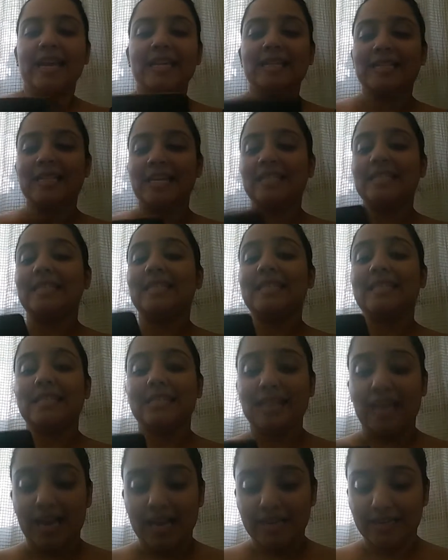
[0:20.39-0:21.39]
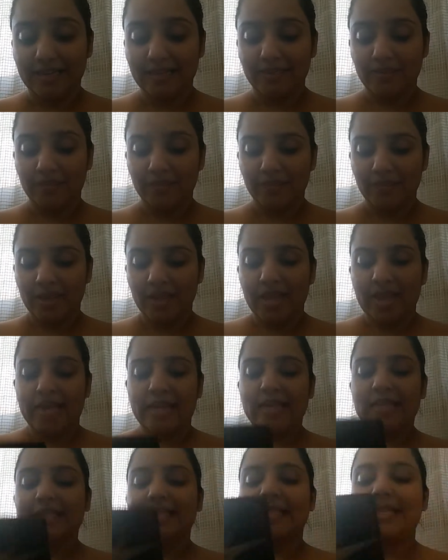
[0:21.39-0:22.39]
It says decide.
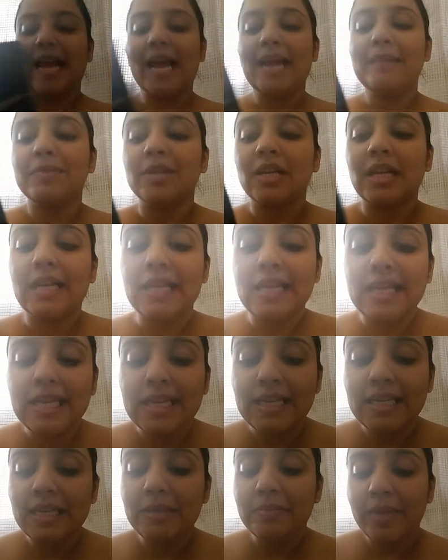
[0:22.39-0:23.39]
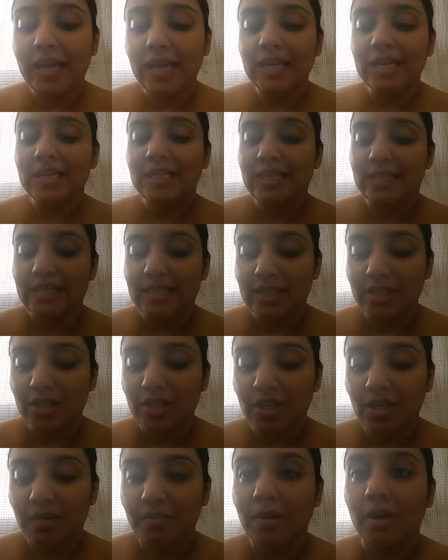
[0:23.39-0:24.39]
It's time to clearly make a
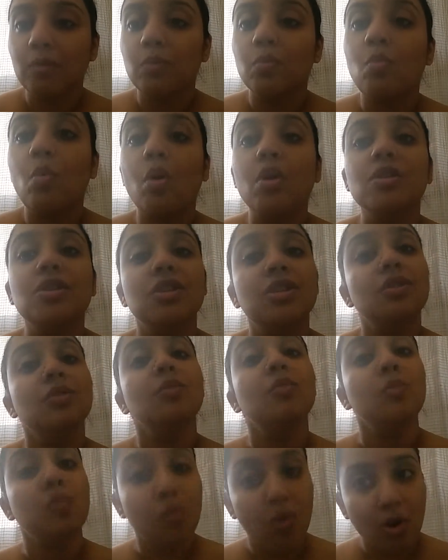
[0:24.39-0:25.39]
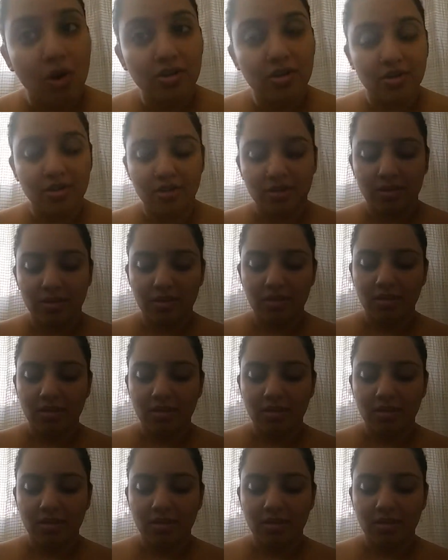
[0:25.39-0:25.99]
decision about what you want.